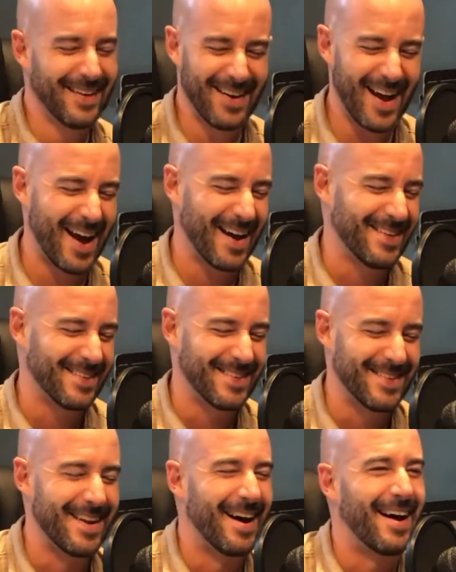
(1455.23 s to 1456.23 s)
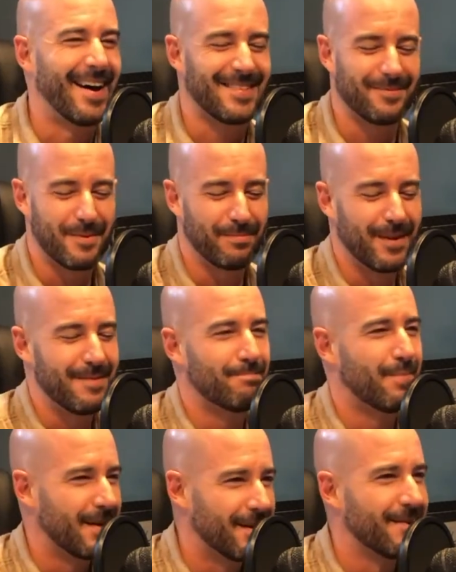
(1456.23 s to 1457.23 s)
I did not. We played
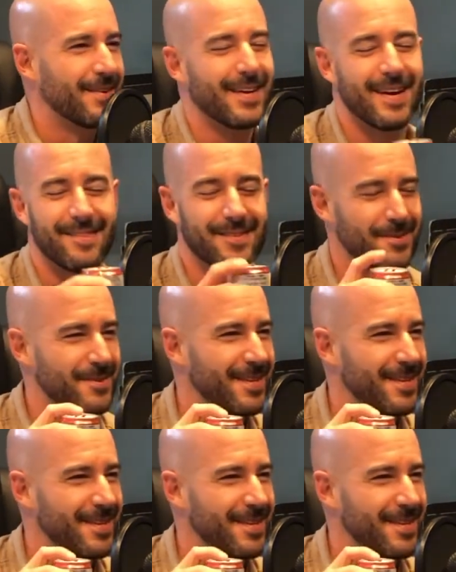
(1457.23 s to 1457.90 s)
bingo together. She was like